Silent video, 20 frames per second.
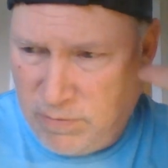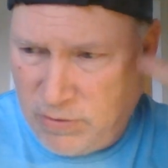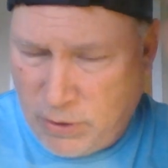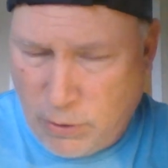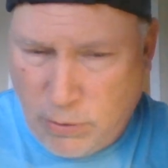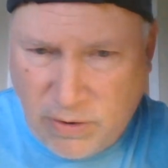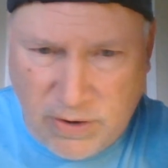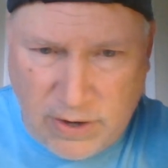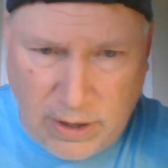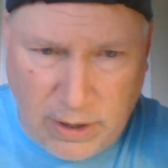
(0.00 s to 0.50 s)

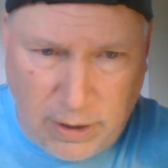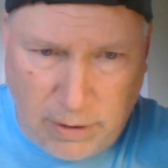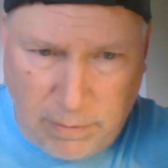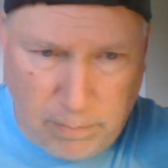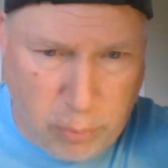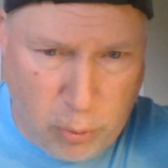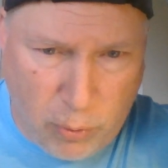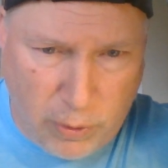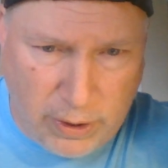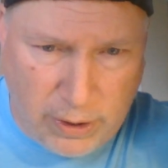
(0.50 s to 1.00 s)

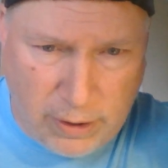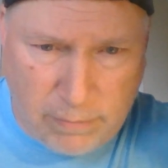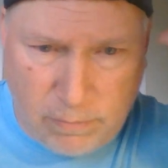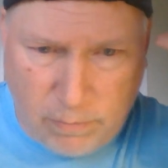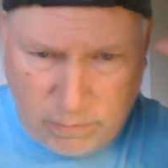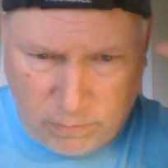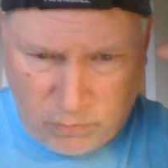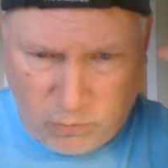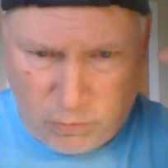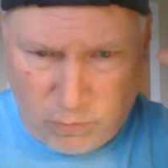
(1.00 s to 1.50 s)
13-point
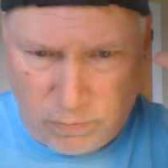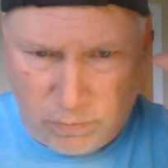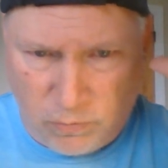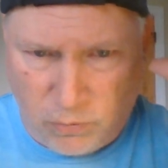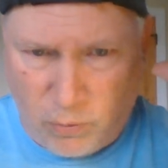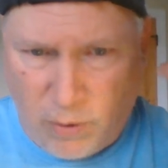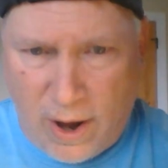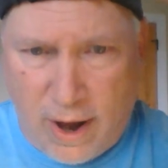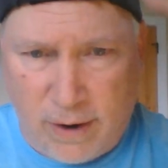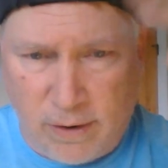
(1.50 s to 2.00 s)

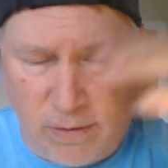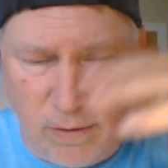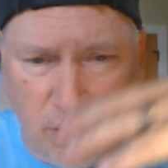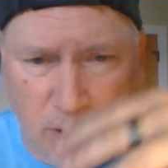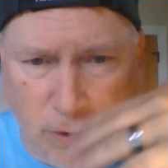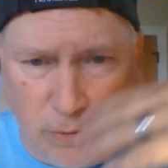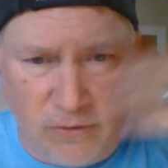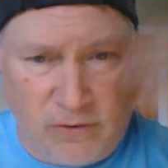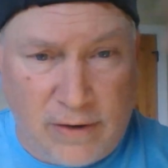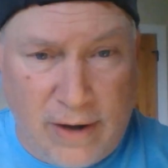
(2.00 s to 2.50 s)
rack,
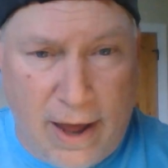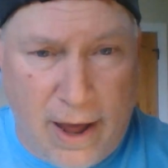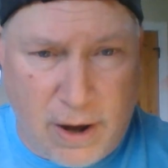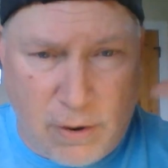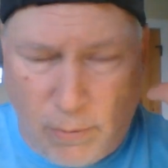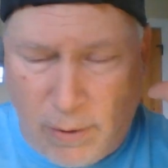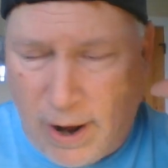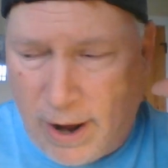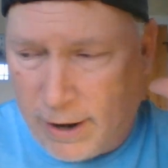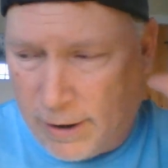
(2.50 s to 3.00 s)
you know, stag
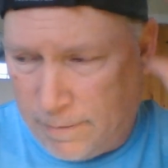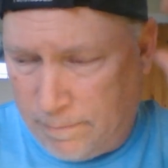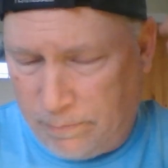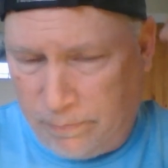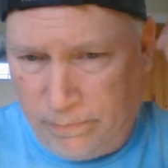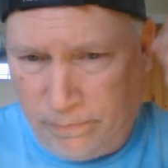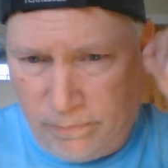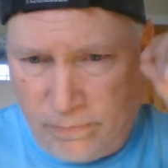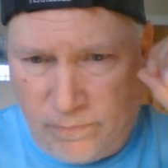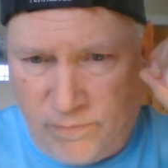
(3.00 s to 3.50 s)
rack
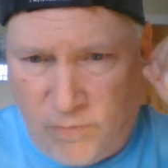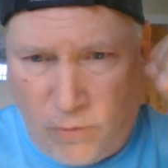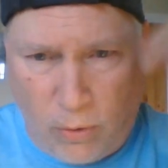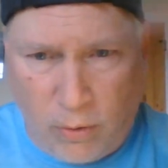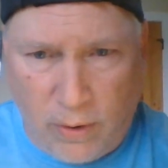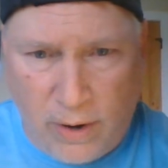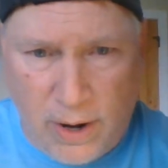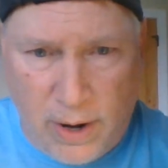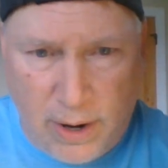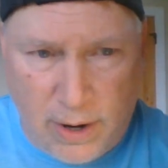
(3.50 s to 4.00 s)

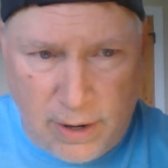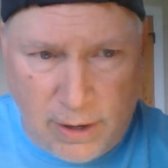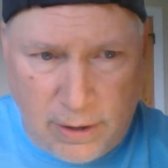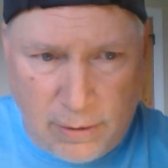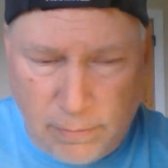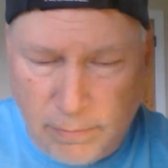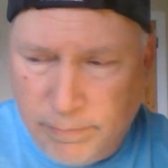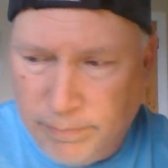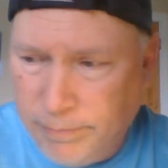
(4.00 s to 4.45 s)
for a